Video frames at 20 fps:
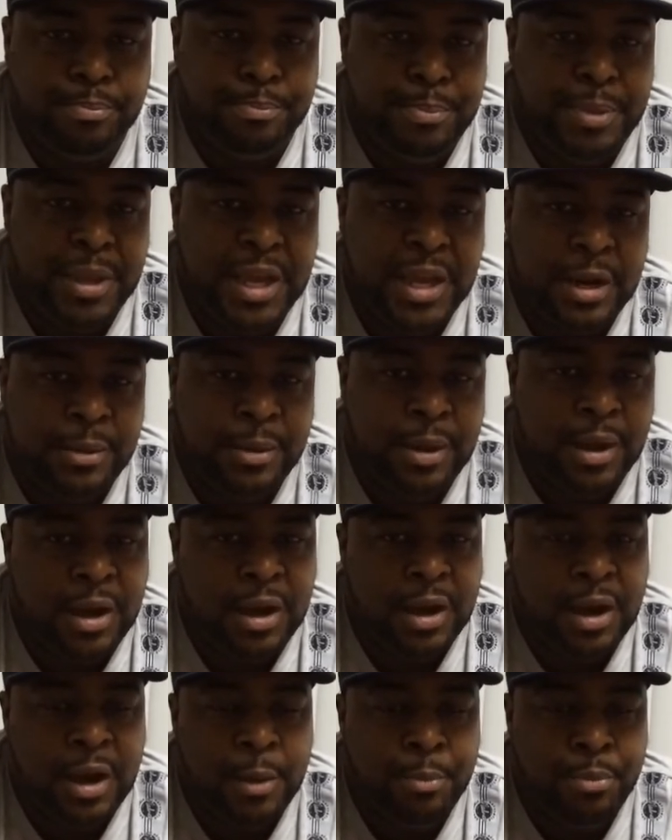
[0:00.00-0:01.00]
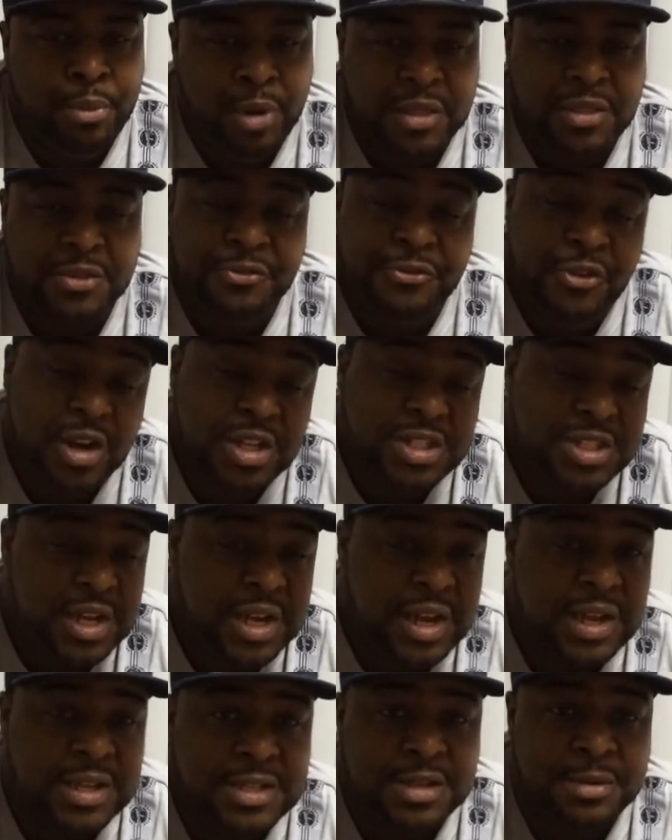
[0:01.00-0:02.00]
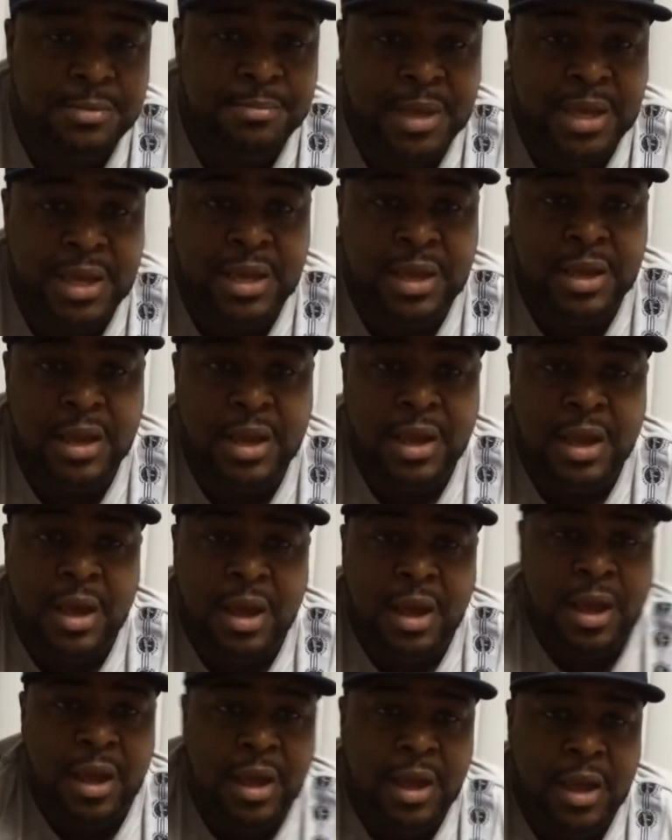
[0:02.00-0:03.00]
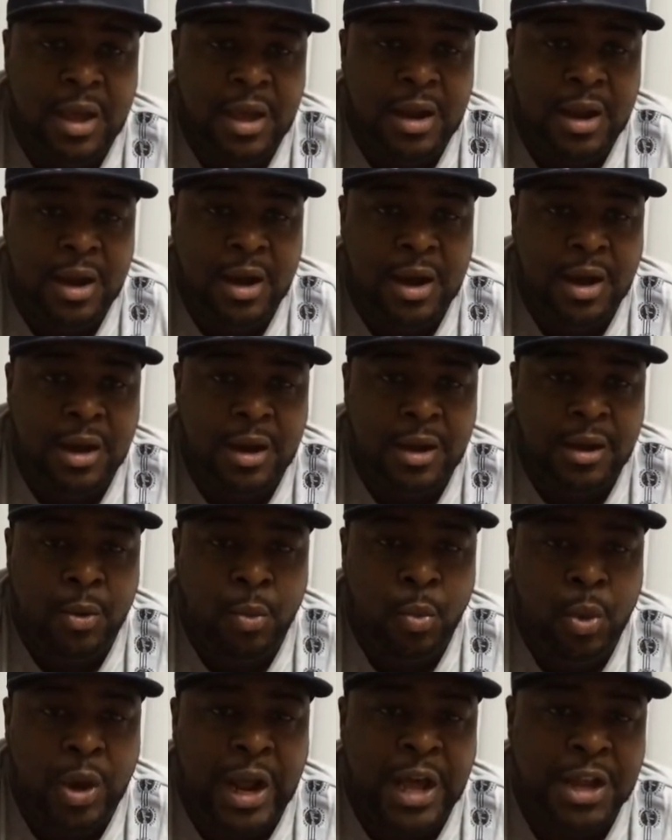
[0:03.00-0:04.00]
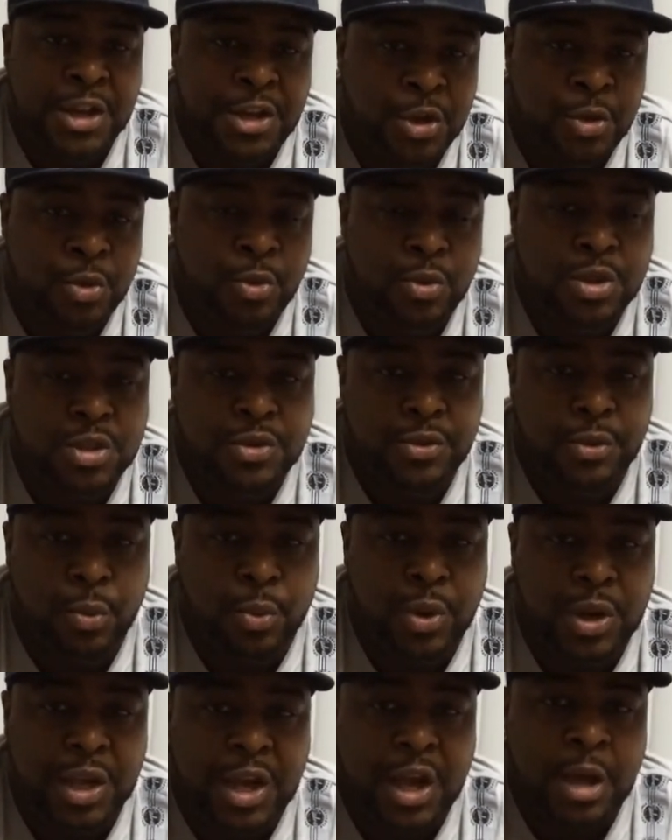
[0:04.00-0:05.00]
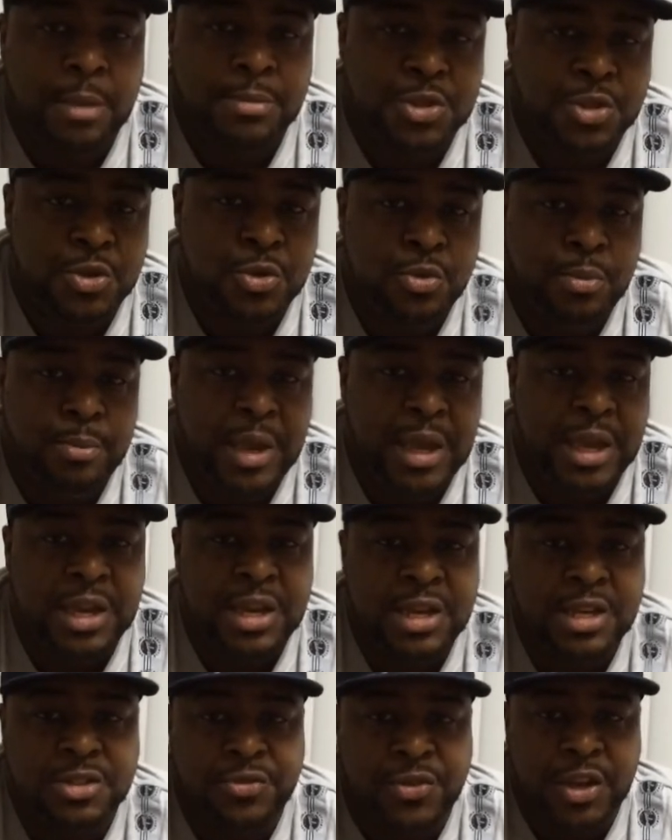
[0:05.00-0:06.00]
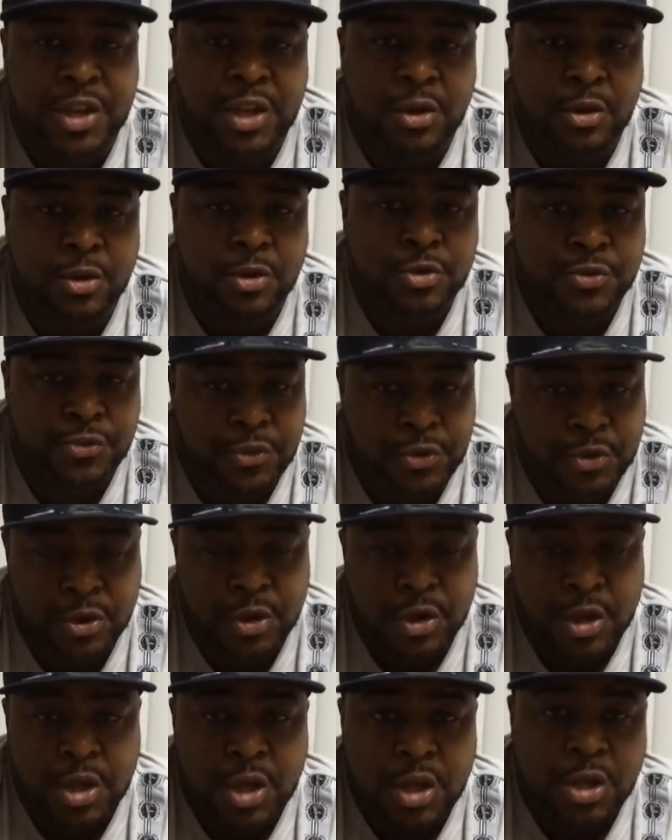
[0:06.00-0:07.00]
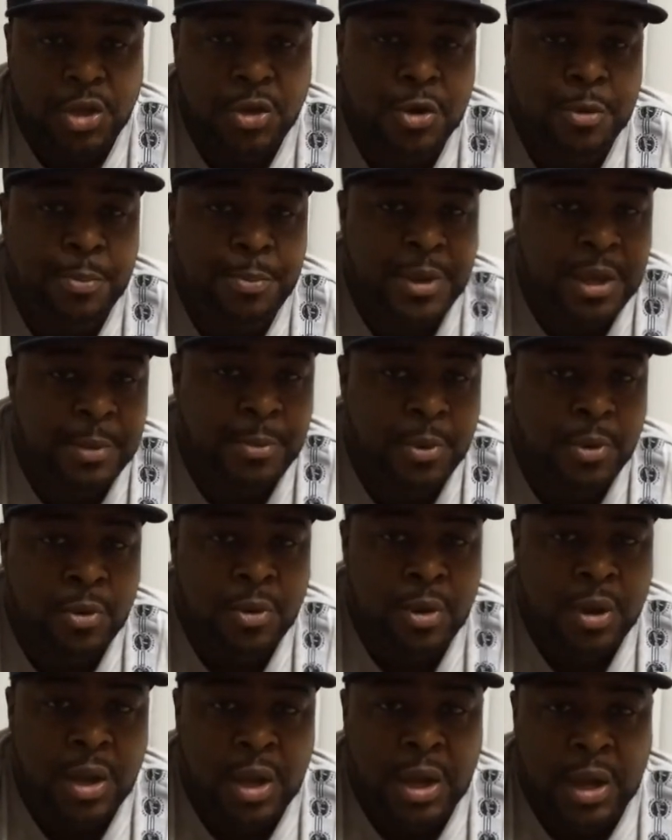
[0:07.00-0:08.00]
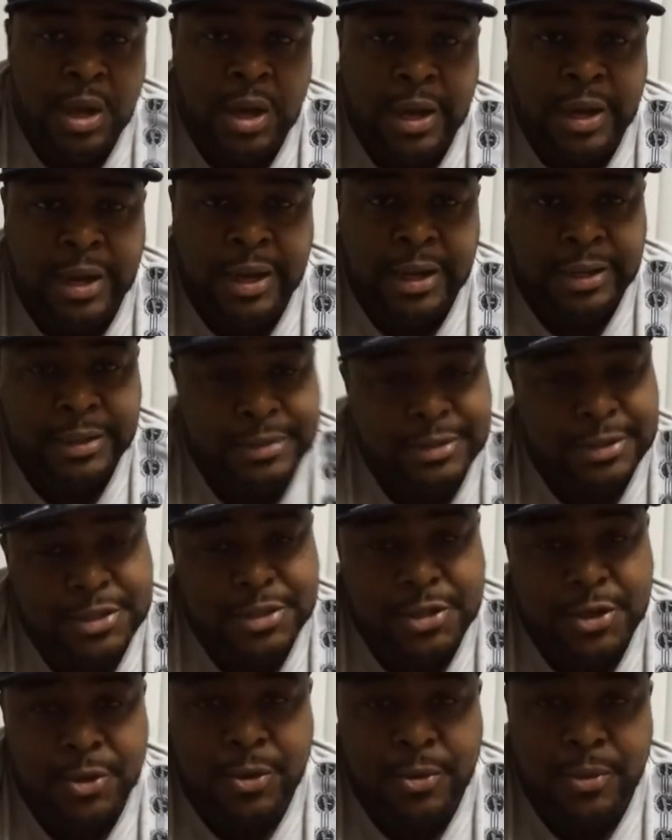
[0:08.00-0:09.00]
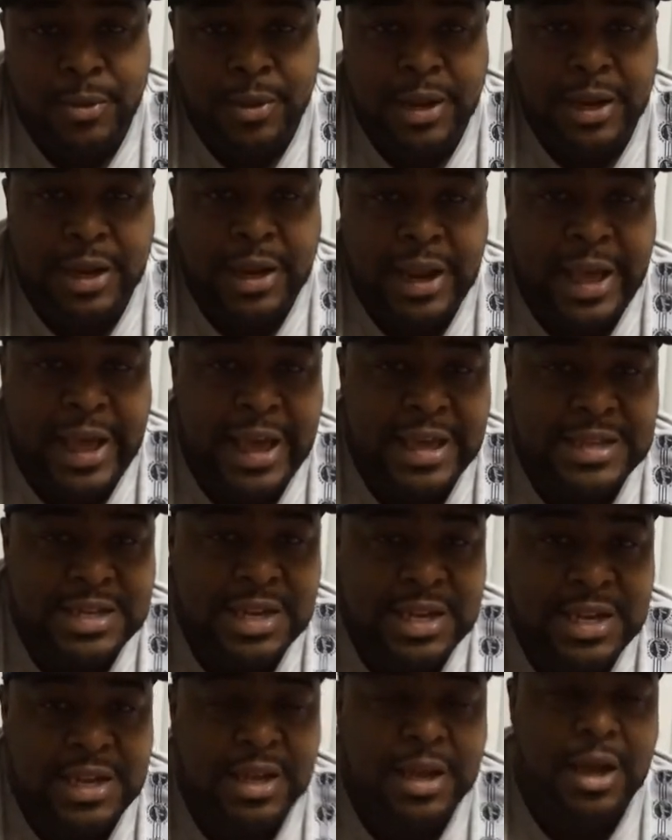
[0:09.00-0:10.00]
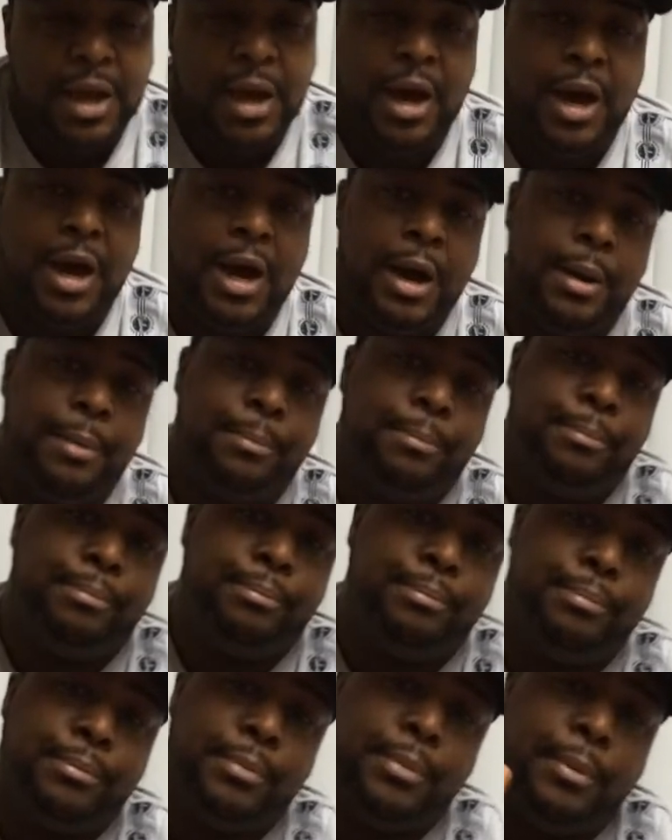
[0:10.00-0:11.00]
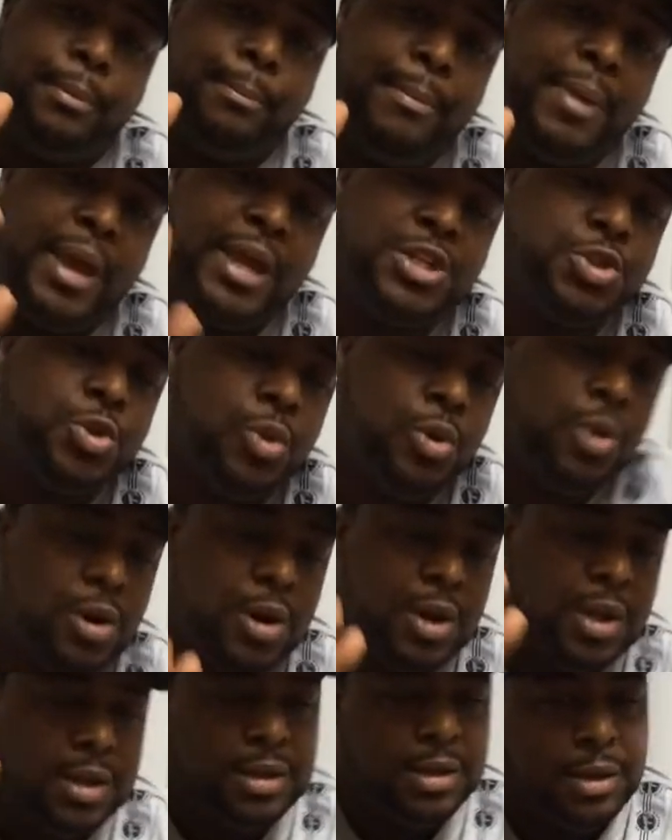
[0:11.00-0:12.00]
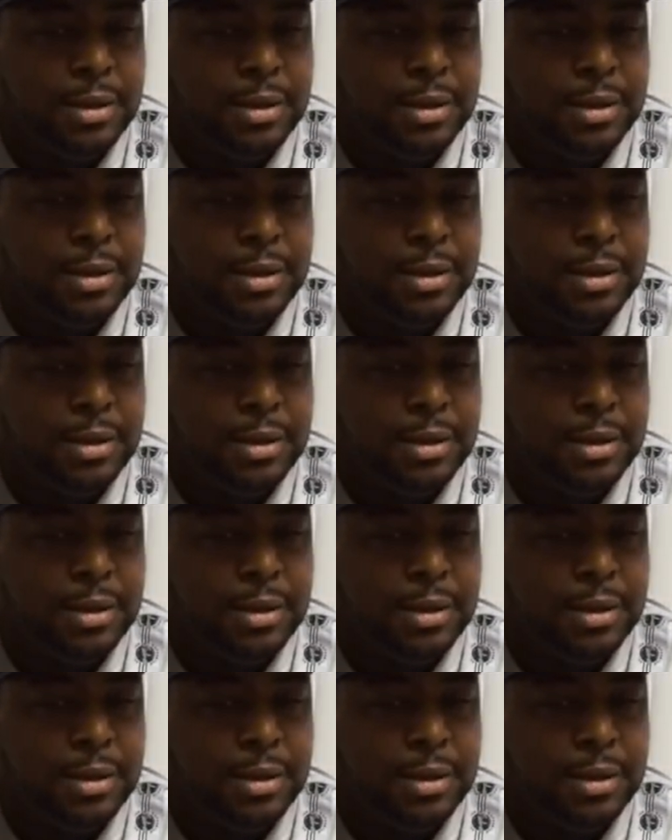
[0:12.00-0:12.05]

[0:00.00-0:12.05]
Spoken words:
being a breath of fresh air to me and what I do is when it comes to making these videos for you the people. So lastly, make sure,